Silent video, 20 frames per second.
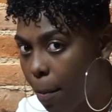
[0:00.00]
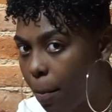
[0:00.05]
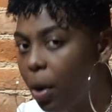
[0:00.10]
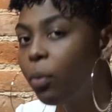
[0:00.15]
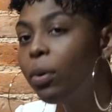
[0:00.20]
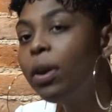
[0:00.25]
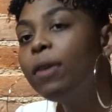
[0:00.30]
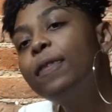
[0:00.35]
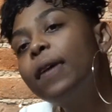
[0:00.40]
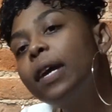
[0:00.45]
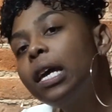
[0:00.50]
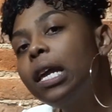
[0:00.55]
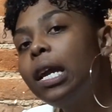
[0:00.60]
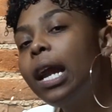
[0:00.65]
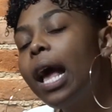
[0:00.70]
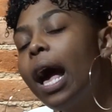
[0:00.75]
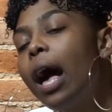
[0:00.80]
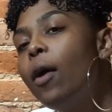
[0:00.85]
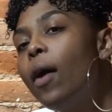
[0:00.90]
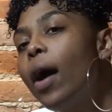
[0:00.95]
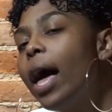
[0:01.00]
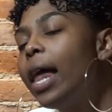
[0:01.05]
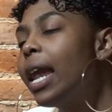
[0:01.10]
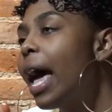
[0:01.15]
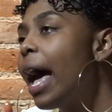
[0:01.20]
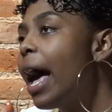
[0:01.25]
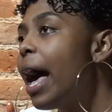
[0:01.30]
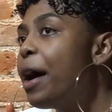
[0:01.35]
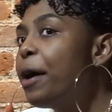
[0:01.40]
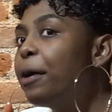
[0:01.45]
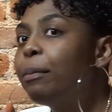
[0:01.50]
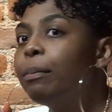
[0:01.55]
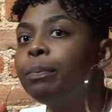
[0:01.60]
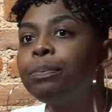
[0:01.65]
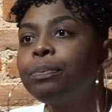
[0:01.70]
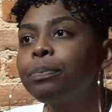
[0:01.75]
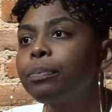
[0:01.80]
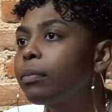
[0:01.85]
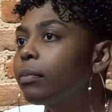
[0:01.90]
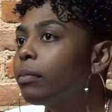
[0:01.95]
But we figured it out, and
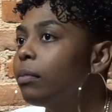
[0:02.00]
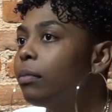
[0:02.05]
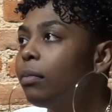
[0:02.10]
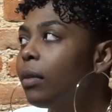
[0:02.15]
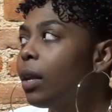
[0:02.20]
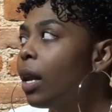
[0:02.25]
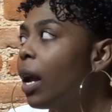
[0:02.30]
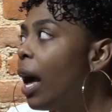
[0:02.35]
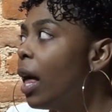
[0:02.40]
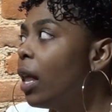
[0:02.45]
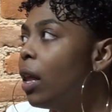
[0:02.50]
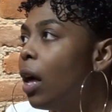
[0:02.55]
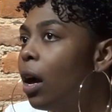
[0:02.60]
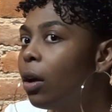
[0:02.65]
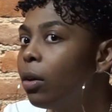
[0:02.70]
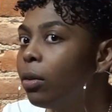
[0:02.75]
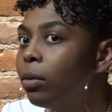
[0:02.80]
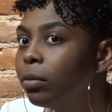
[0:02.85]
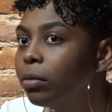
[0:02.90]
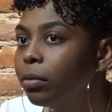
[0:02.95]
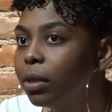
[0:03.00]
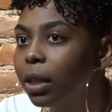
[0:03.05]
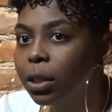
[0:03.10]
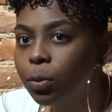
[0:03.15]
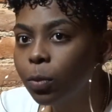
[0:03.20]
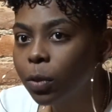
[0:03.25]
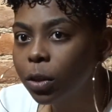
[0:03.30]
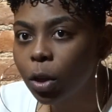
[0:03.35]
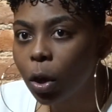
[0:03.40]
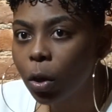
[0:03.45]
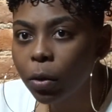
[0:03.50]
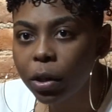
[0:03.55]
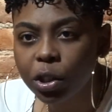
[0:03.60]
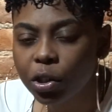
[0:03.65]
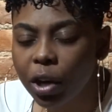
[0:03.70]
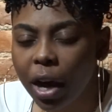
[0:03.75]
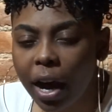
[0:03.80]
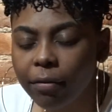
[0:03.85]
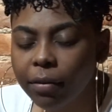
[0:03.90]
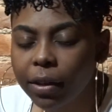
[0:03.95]
now, hello, this one's
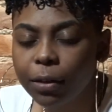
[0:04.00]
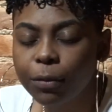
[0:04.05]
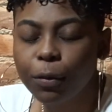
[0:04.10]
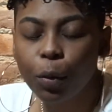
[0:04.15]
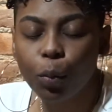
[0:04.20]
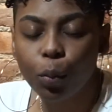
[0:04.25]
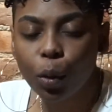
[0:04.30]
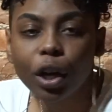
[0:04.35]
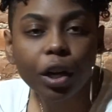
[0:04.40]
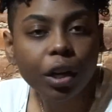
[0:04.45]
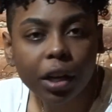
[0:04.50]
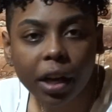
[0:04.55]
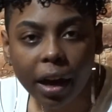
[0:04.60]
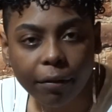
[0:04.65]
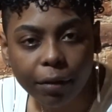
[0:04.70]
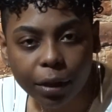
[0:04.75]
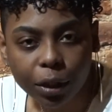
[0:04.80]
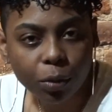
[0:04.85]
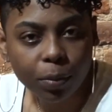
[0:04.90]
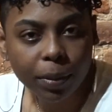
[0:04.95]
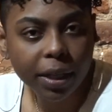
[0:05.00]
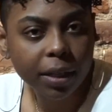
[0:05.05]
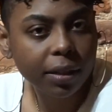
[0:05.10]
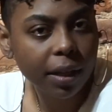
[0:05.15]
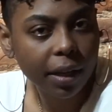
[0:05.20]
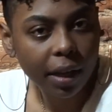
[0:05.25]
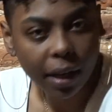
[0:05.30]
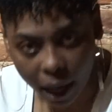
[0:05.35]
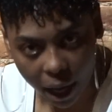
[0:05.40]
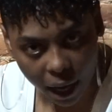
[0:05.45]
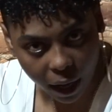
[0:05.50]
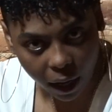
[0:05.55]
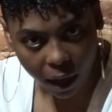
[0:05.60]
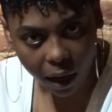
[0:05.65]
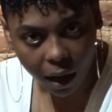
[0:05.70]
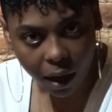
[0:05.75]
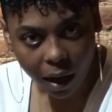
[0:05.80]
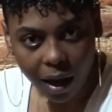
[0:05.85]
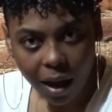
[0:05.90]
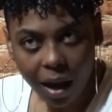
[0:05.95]
always traveling for work every 2 minutes of the day,